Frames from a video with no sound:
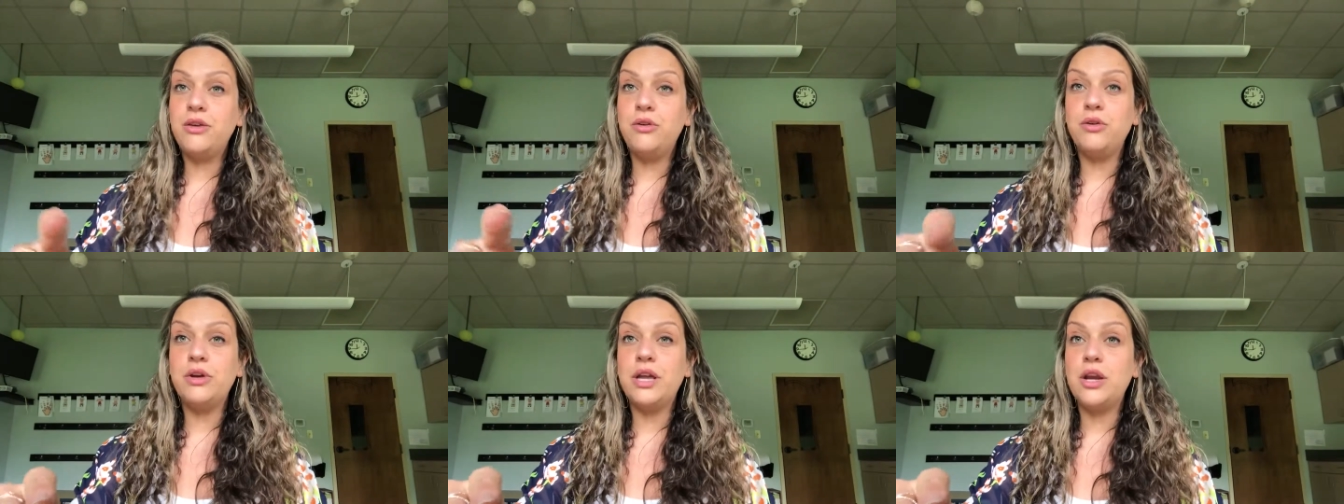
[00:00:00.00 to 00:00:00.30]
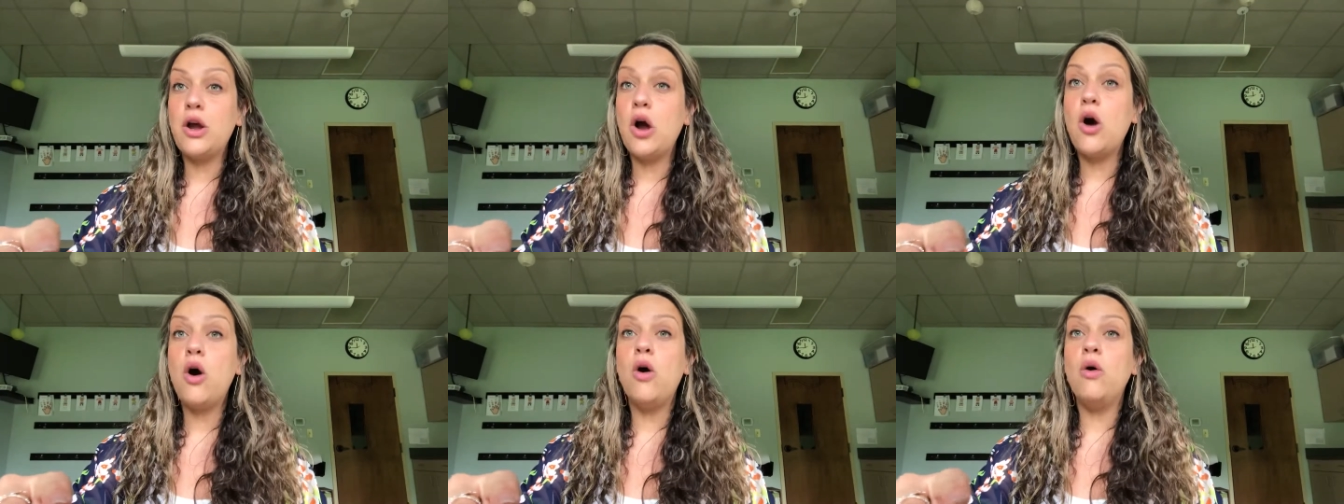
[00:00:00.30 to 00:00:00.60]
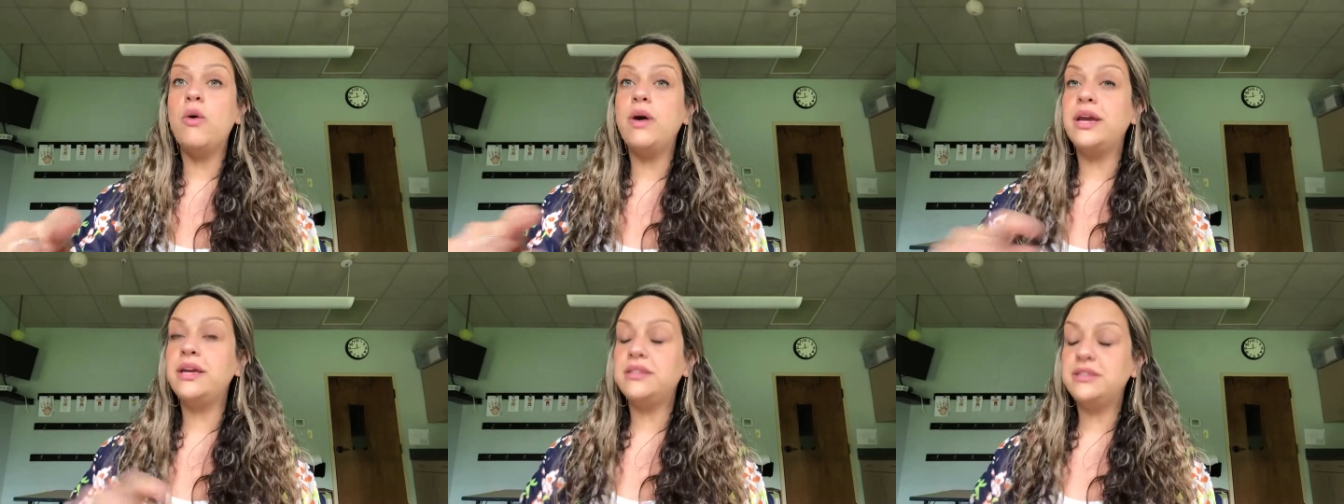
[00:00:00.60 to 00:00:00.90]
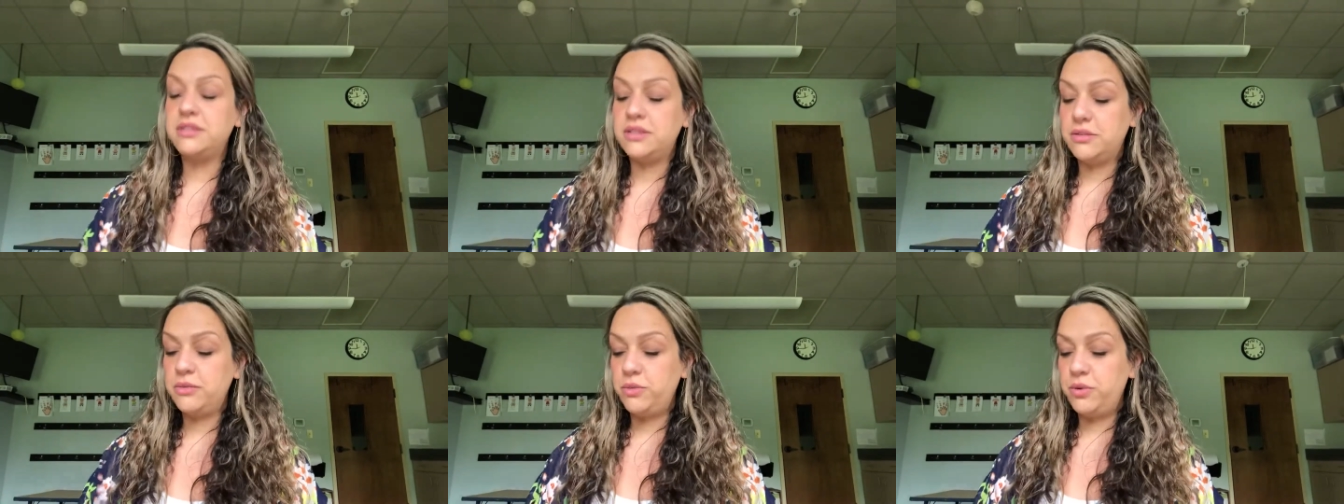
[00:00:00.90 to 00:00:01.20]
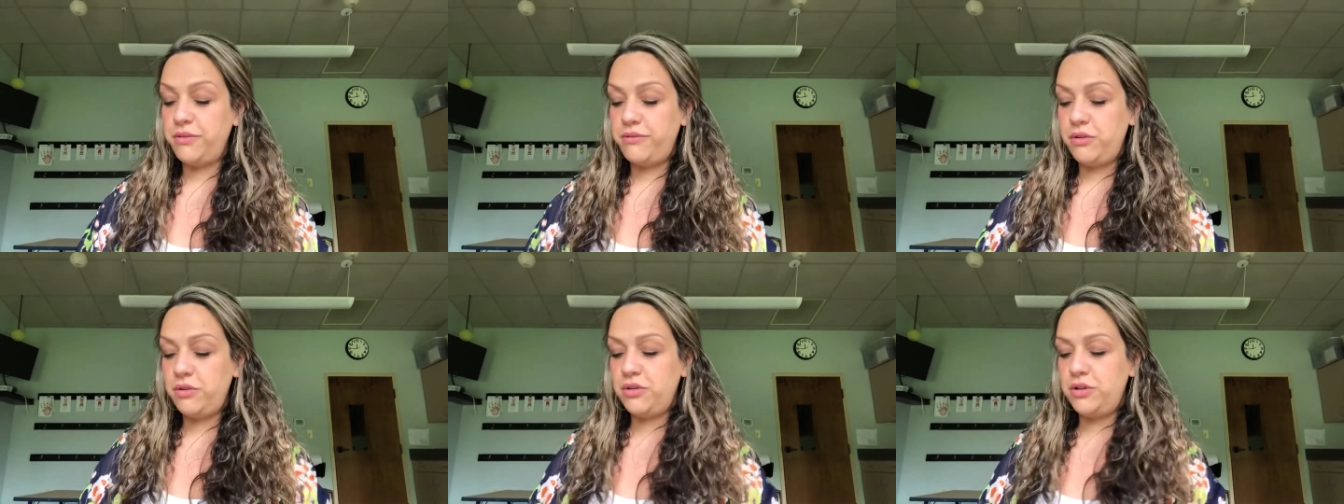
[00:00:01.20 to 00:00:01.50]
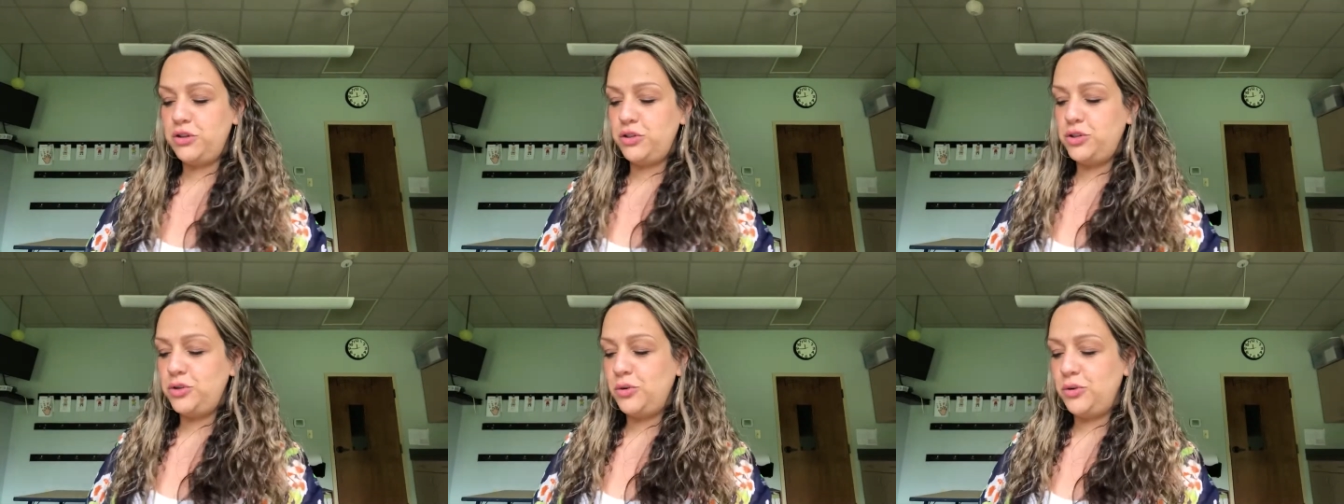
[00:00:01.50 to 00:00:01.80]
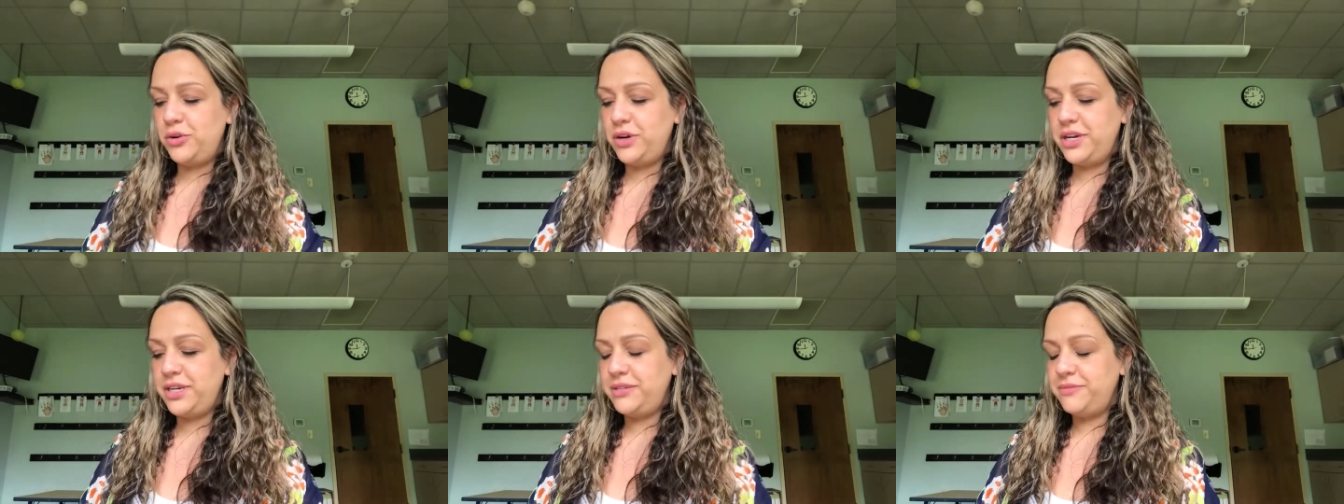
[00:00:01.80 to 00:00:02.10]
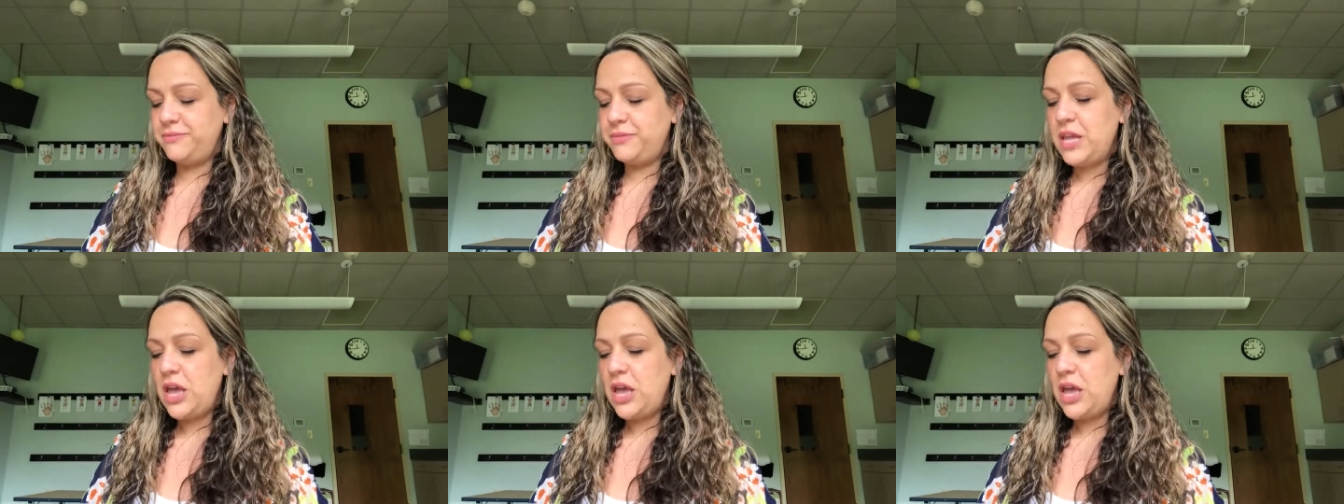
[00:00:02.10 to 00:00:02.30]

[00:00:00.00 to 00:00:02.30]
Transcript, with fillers: you can always review the story.